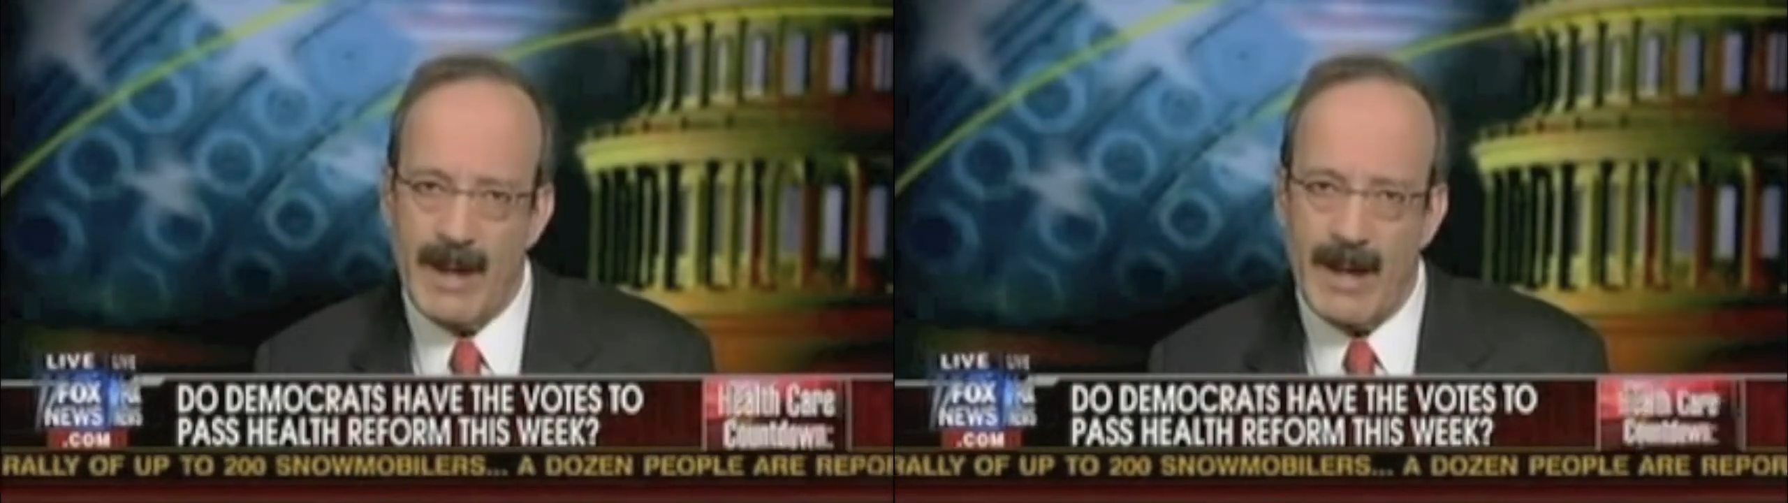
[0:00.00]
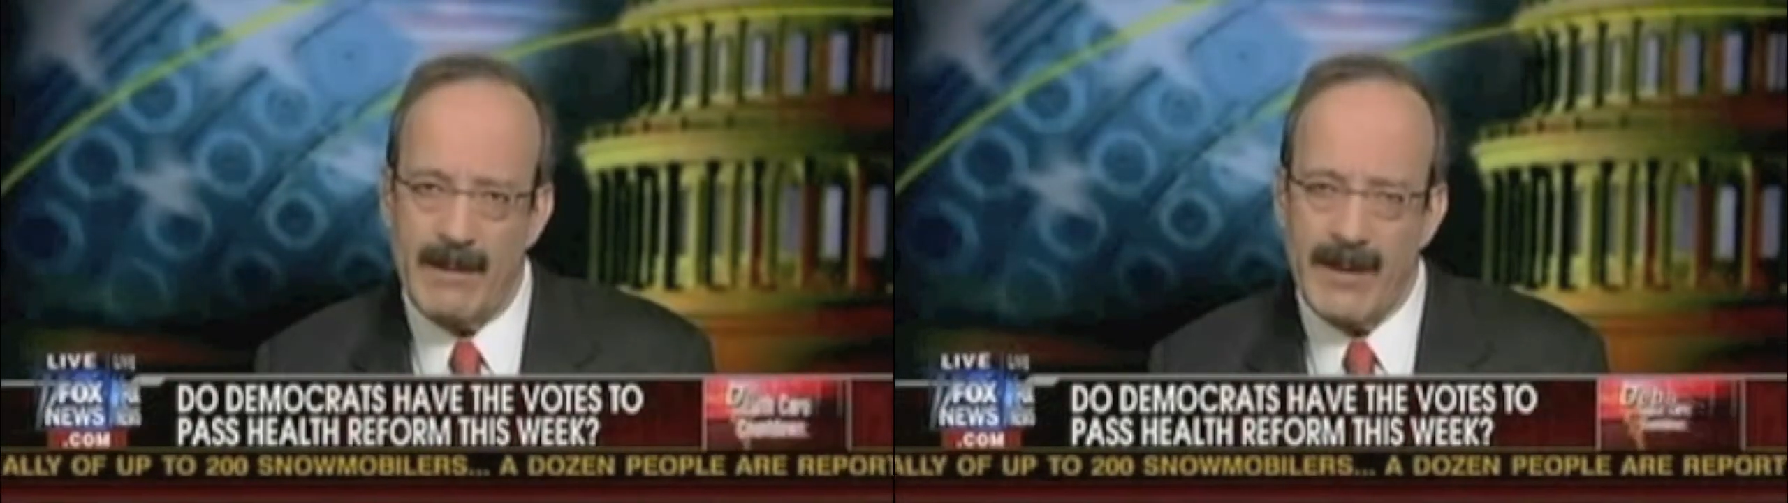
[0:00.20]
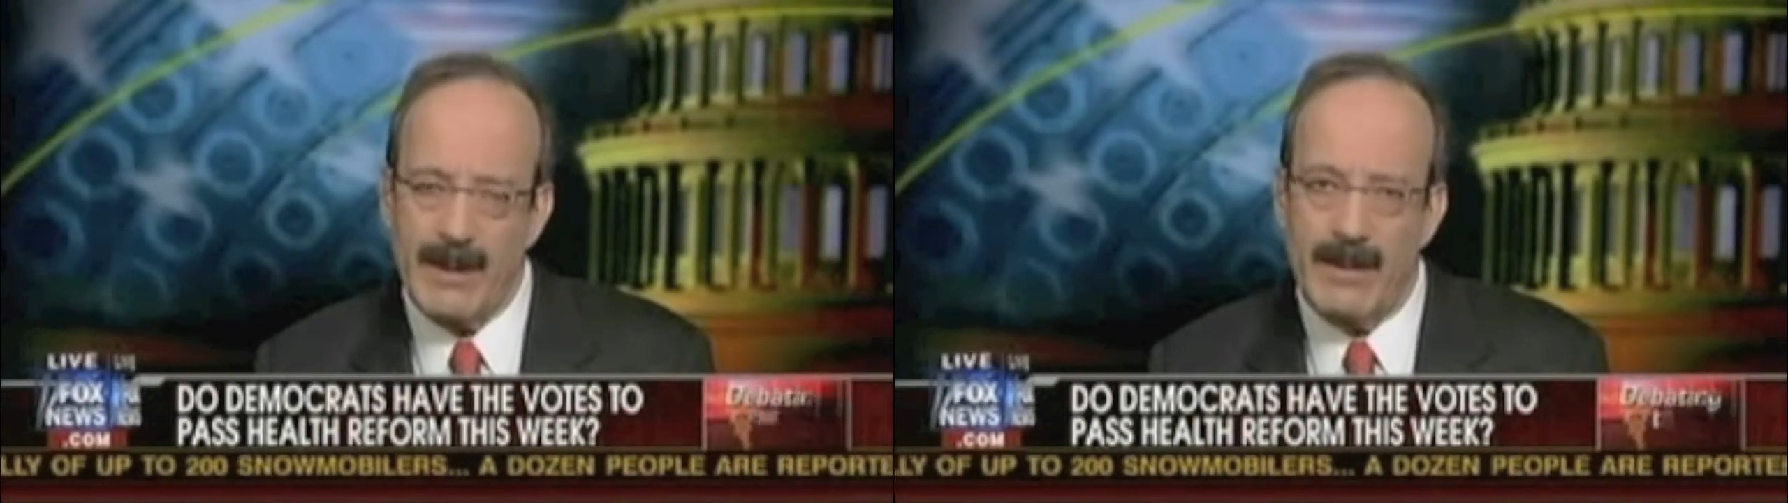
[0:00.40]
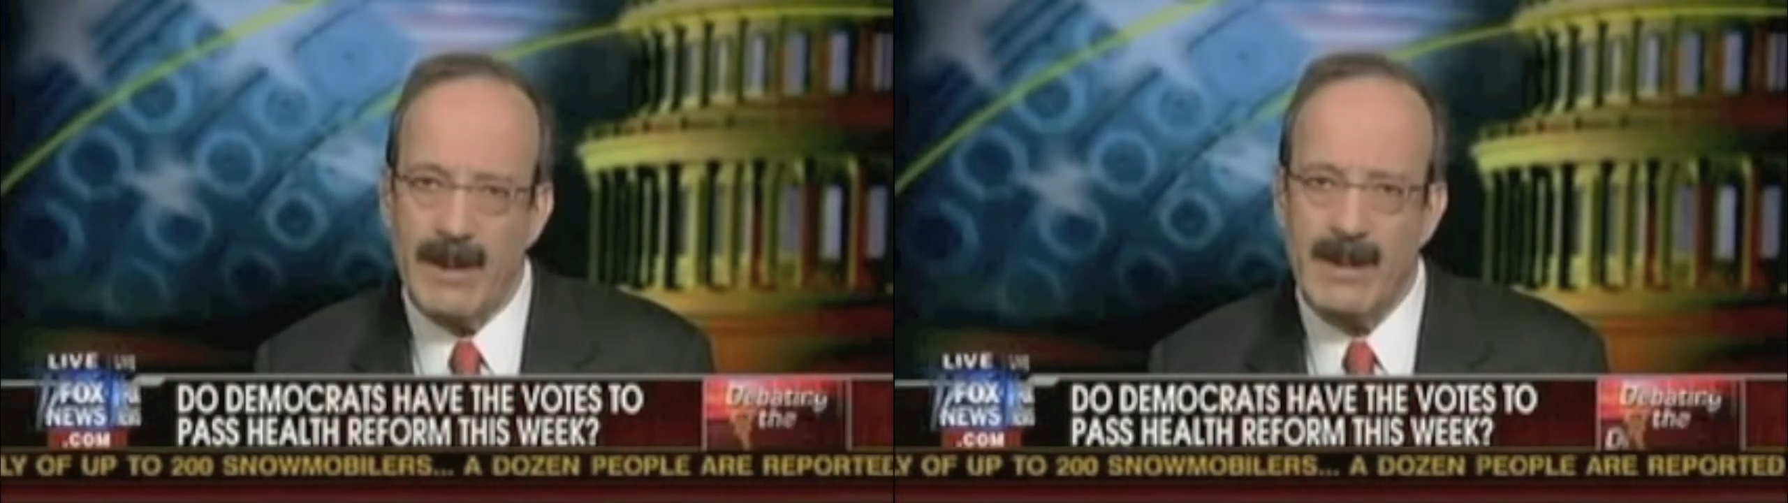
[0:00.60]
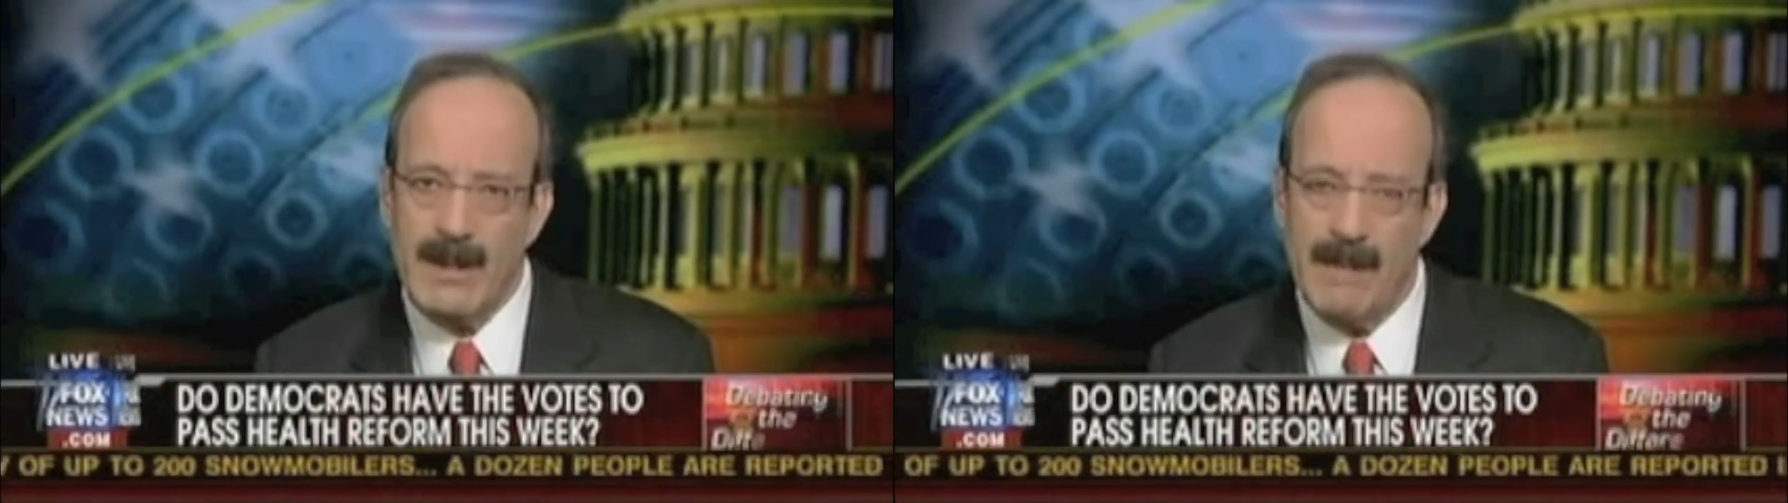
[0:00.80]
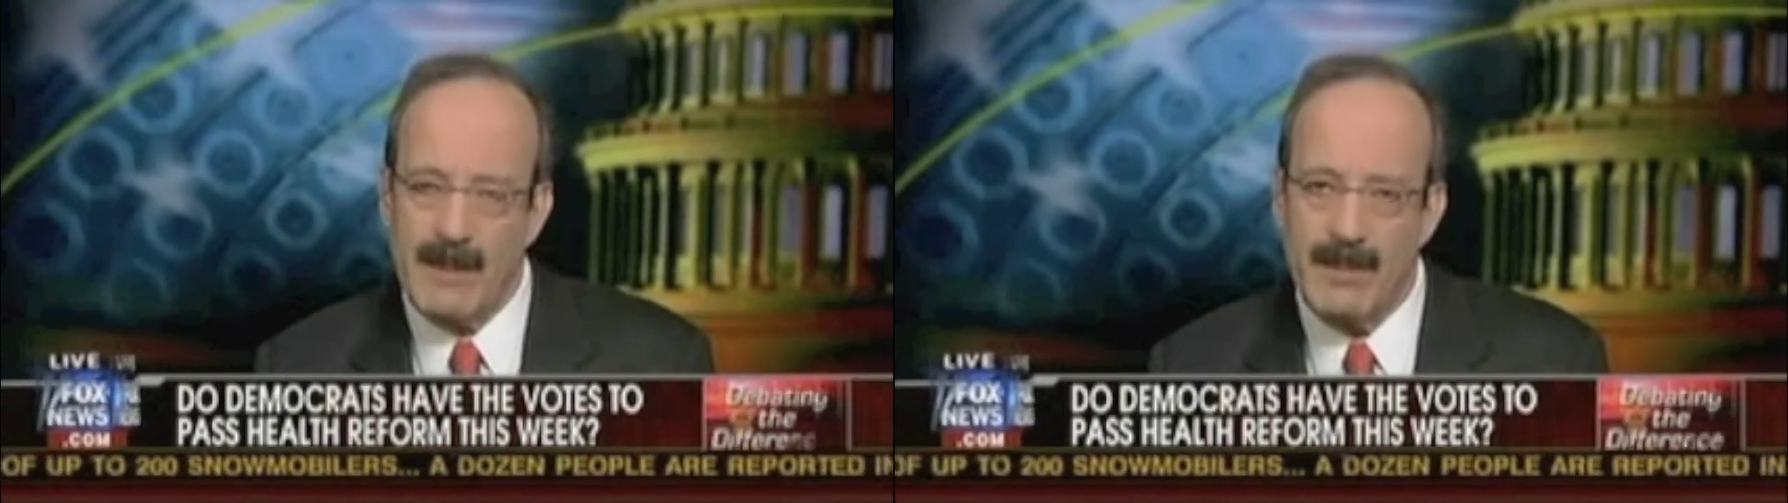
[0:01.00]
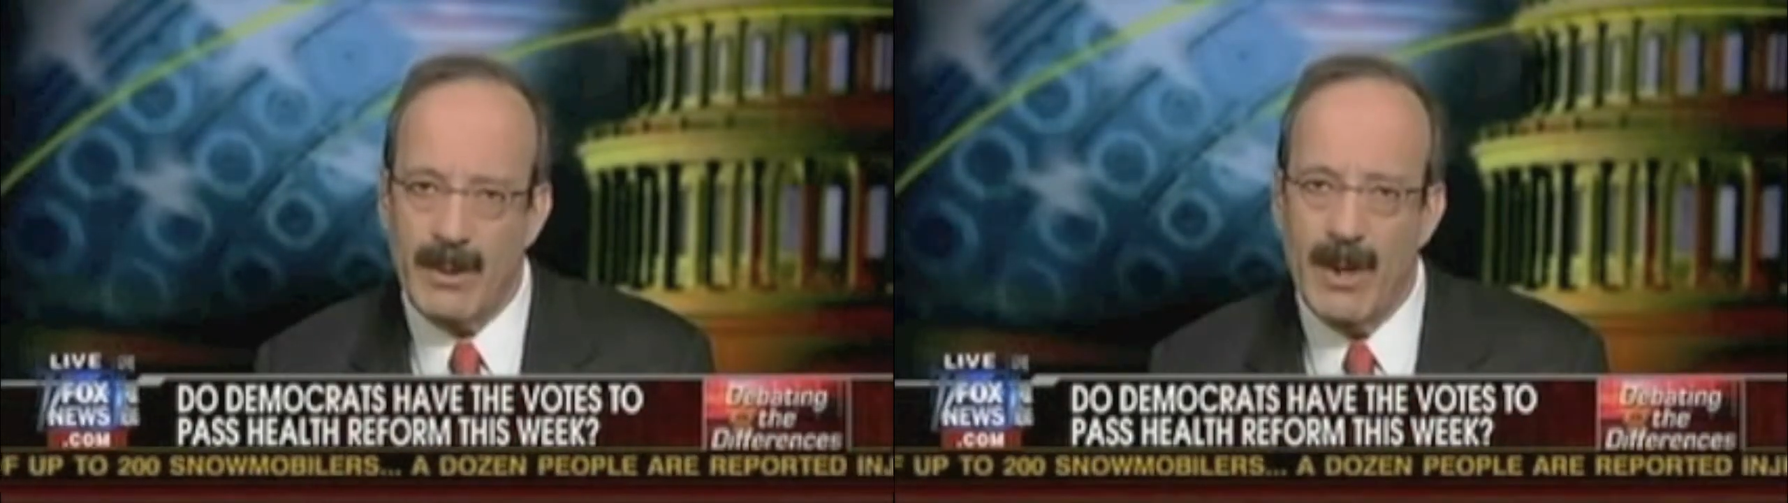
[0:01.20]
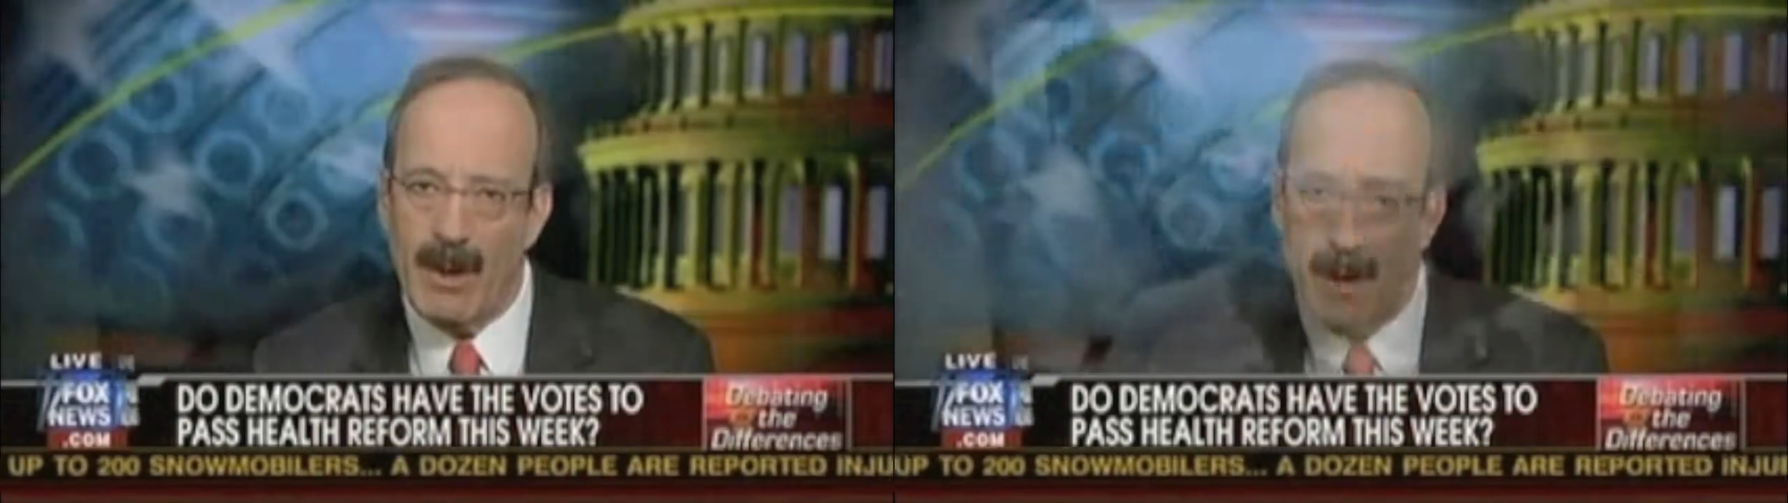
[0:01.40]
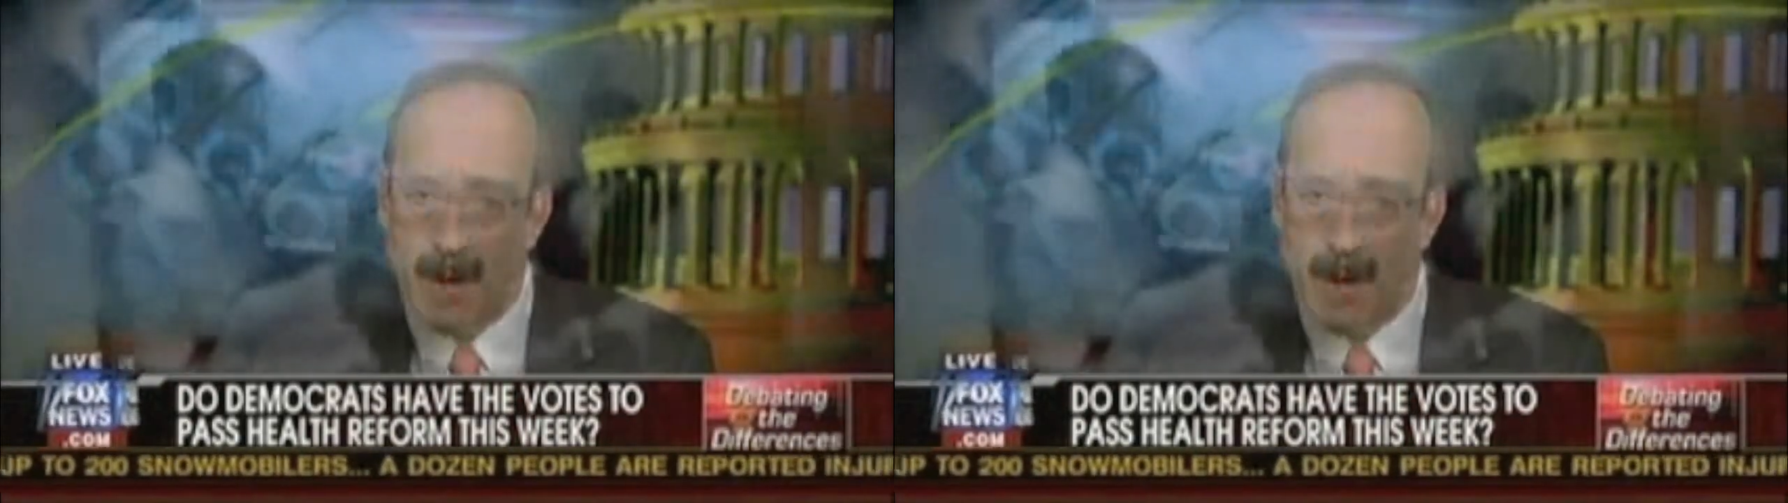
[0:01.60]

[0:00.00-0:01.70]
that I think are unacceptable are